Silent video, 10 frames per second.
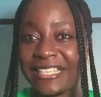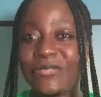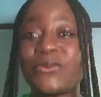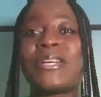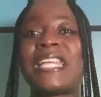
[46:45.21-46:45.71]

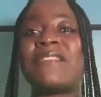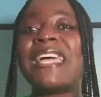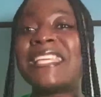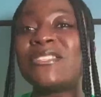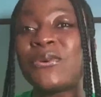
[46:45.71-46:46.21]
So,
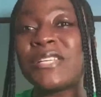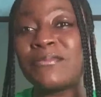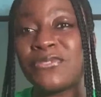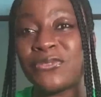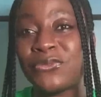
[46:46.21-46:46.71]
whatever he told
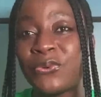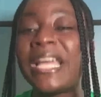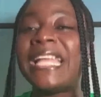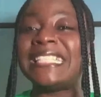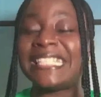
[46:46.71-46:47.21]
them to do,
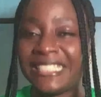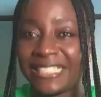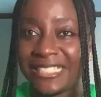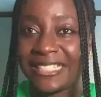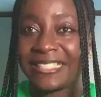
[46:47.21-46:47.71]
they
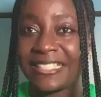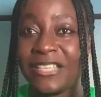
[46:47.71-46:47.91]
did it.